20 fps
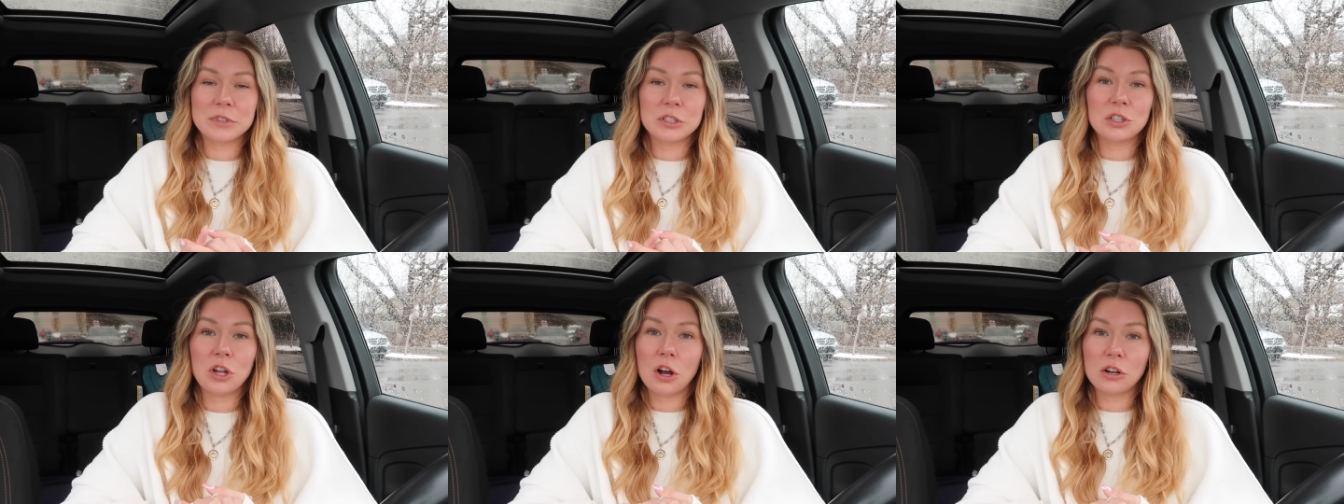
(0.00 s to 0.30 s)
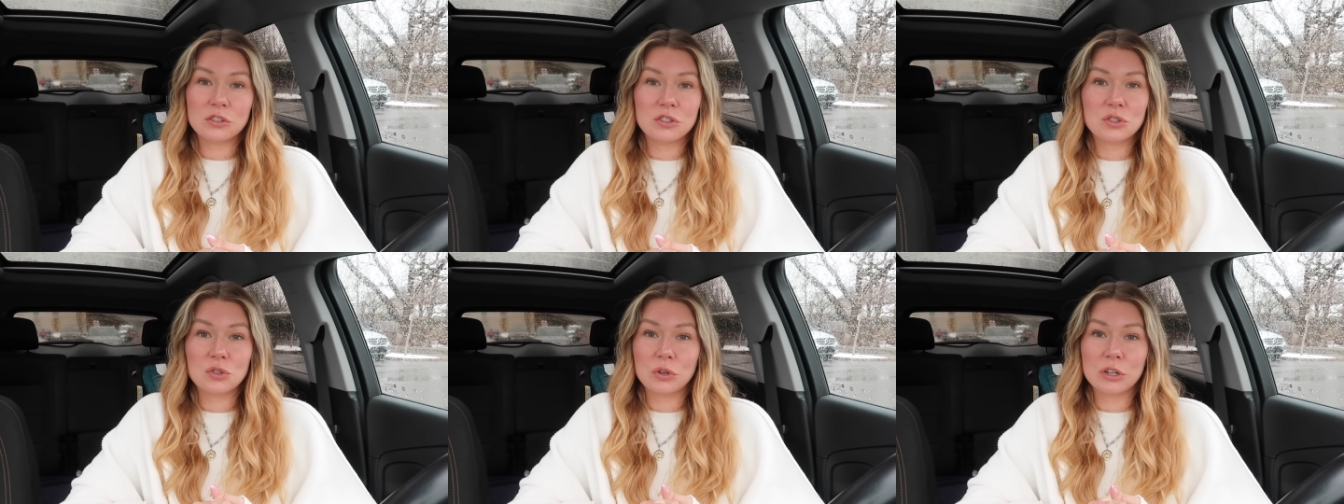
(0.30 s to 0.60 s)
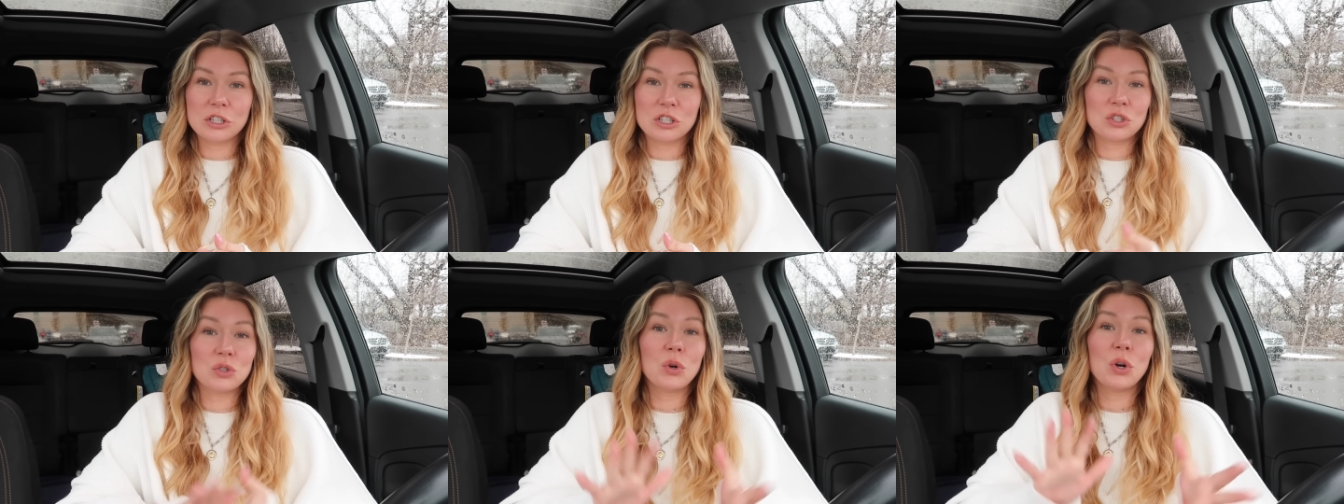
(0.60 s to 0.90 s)
long
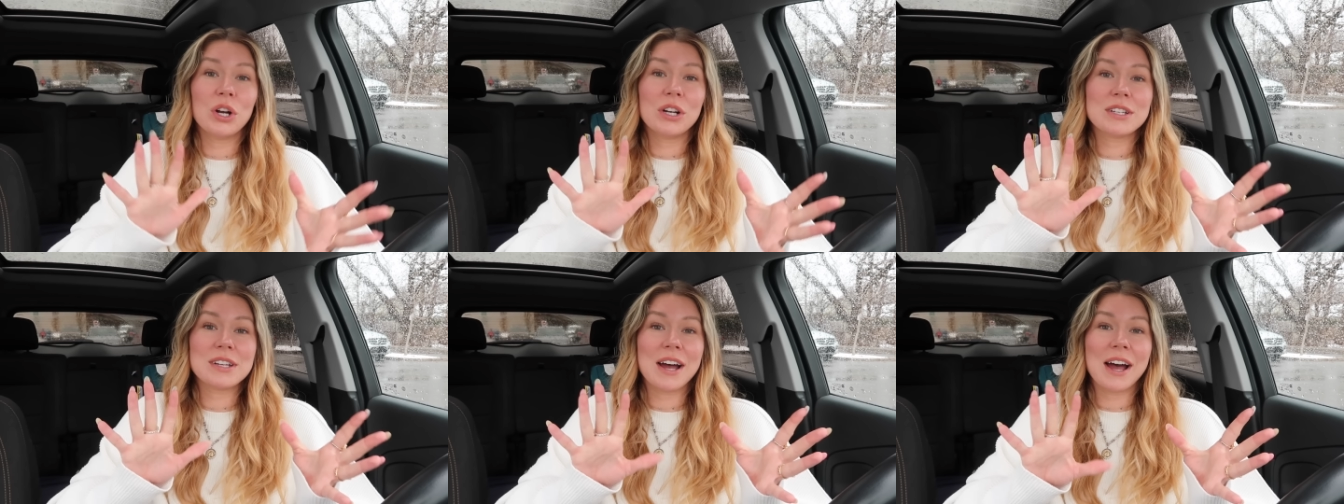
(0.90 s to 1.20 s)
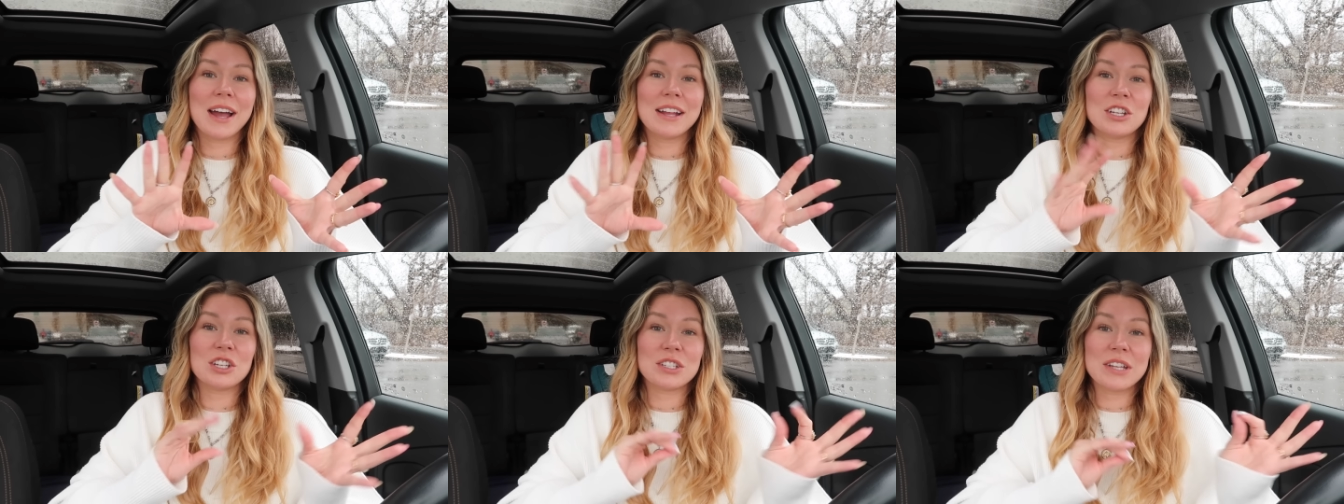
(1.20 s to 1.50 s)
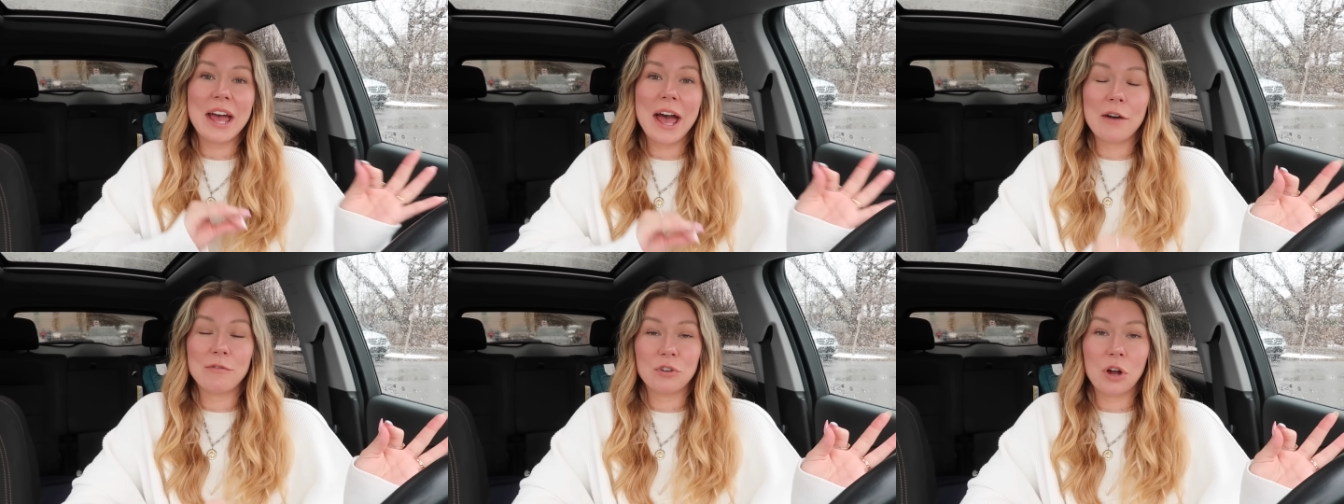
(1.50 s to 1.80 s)
story short, I just
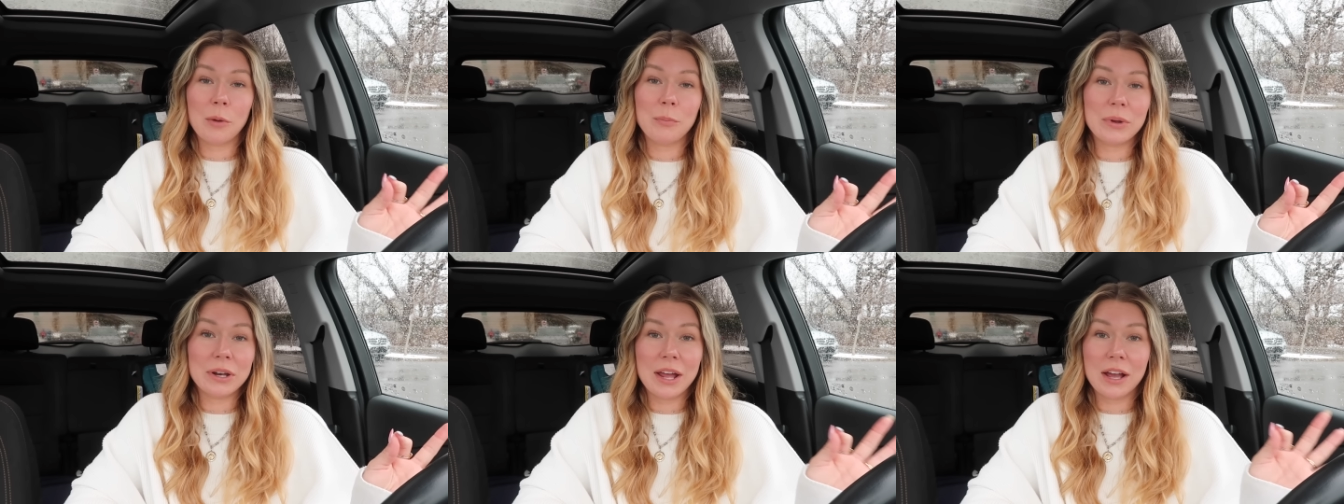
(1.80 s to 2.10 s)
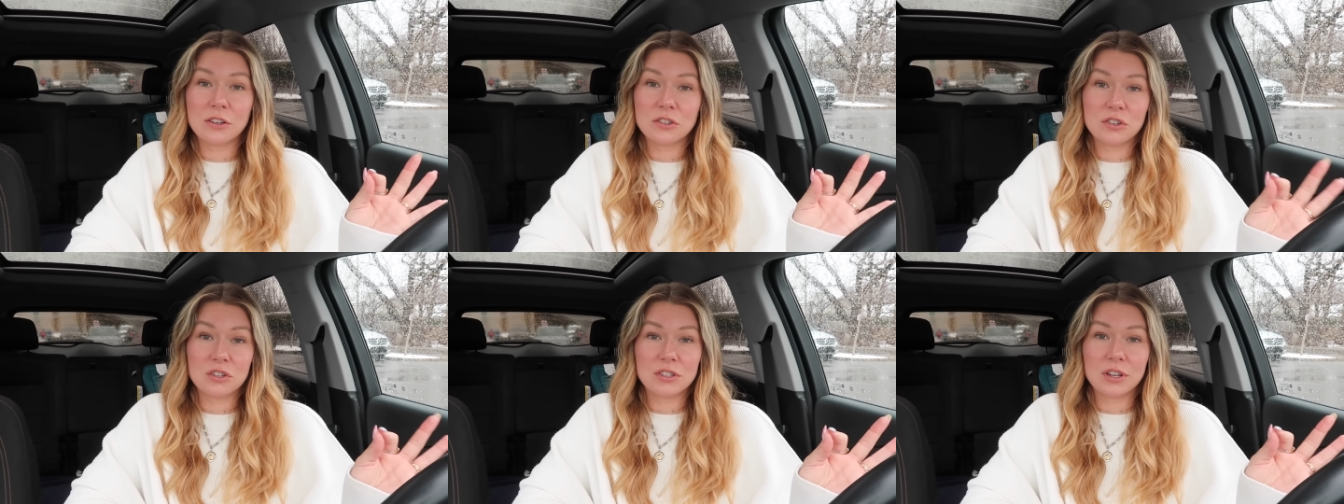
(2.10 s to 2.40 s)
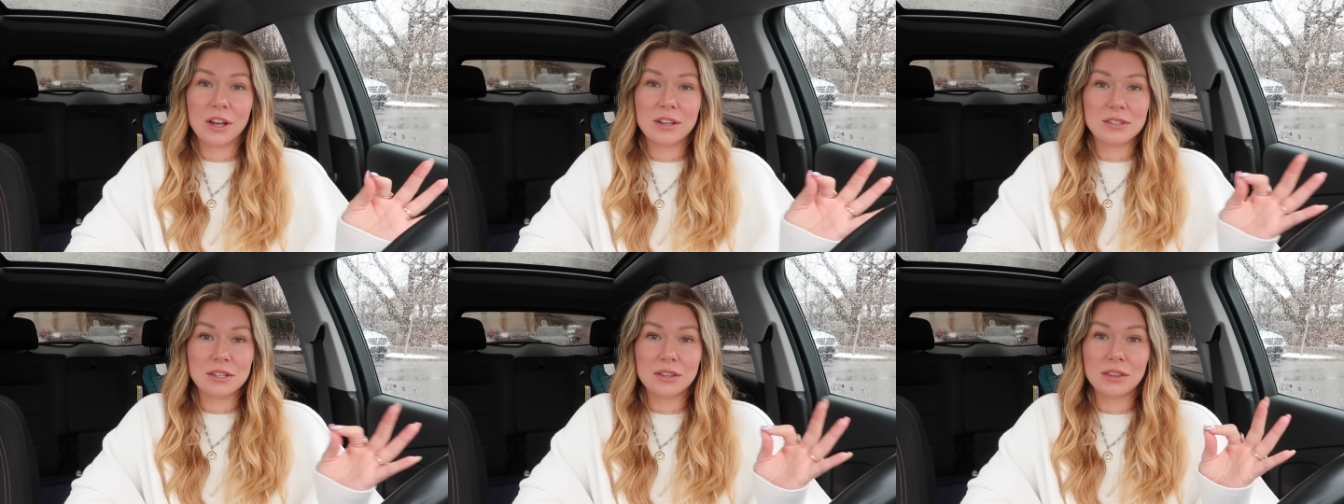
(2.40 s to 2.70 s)
have not been
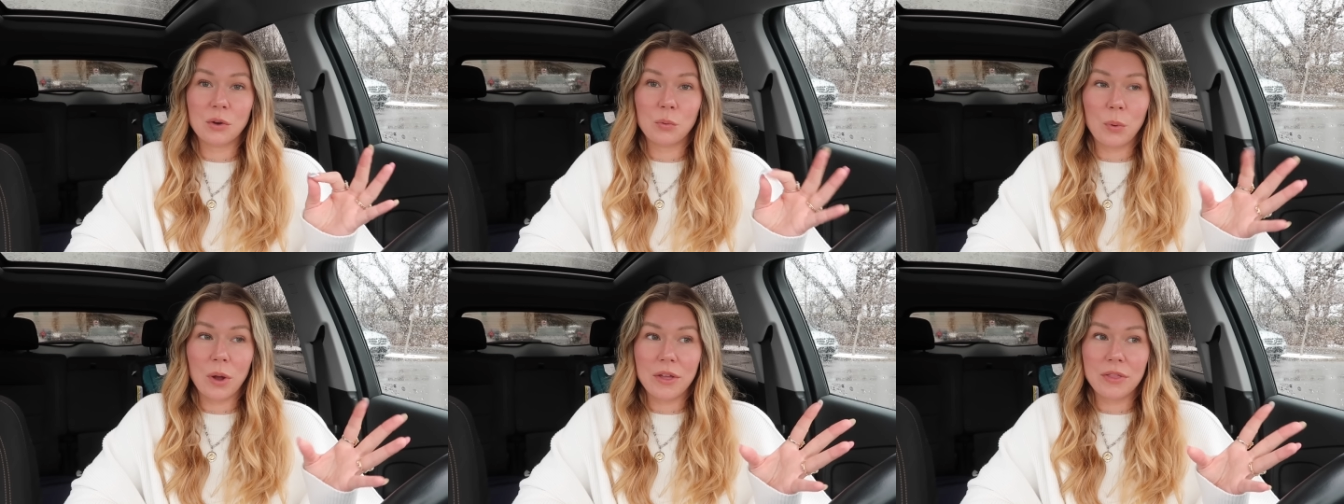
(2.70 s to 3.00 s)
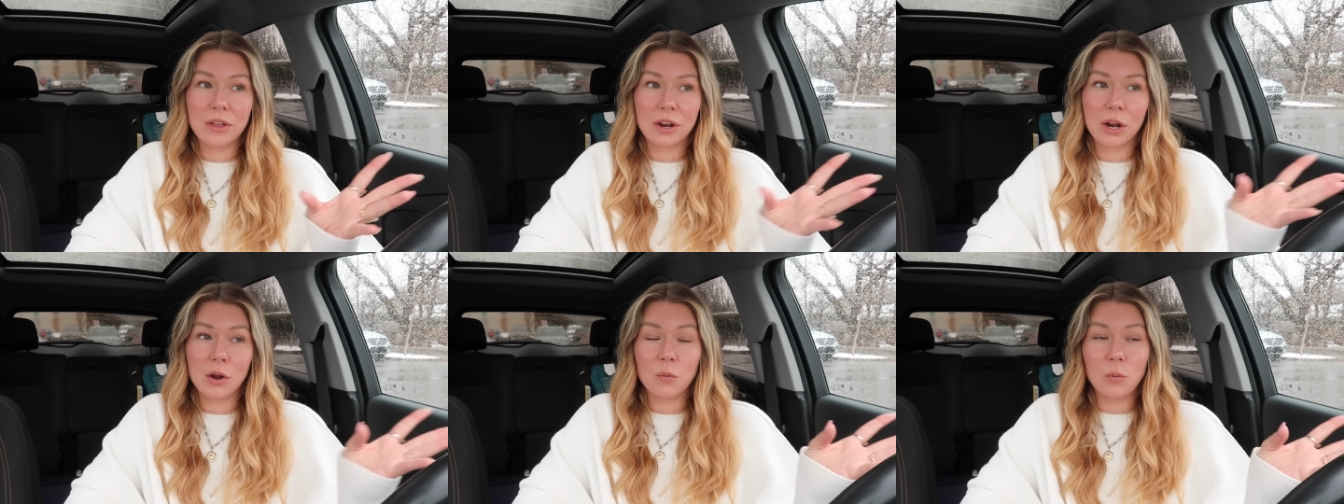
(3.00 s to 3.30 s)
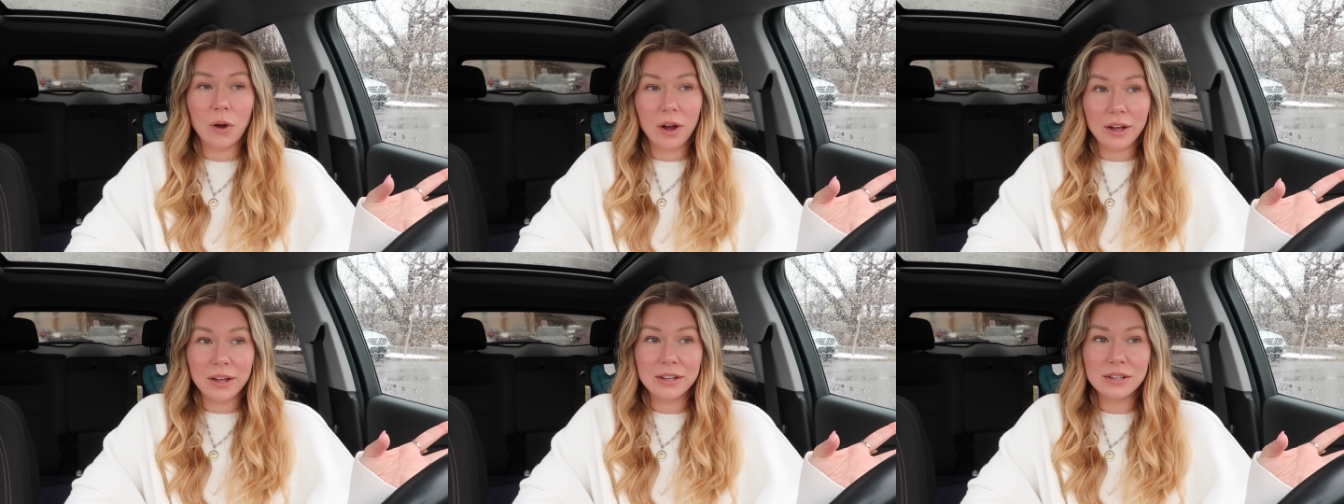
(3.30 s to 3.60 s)
exercising the way that I
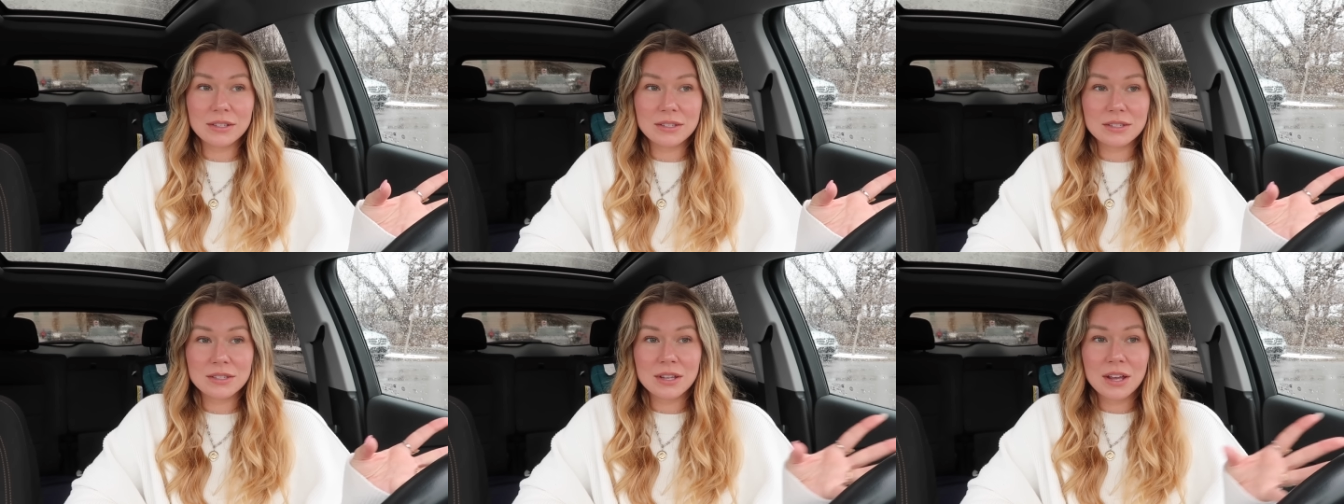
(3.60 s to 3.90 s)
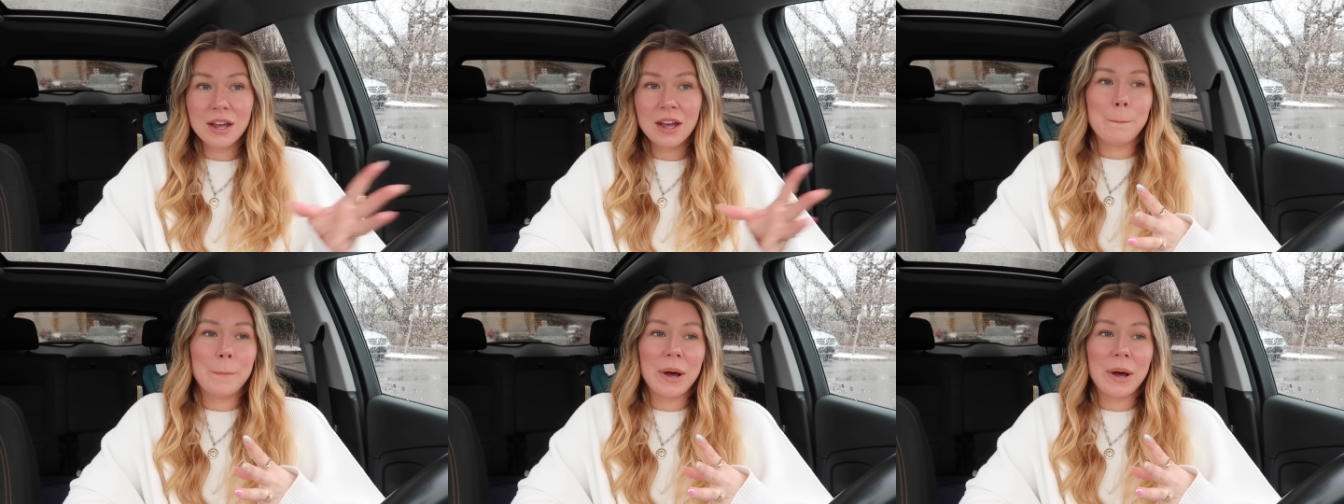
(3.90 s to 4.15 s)
was.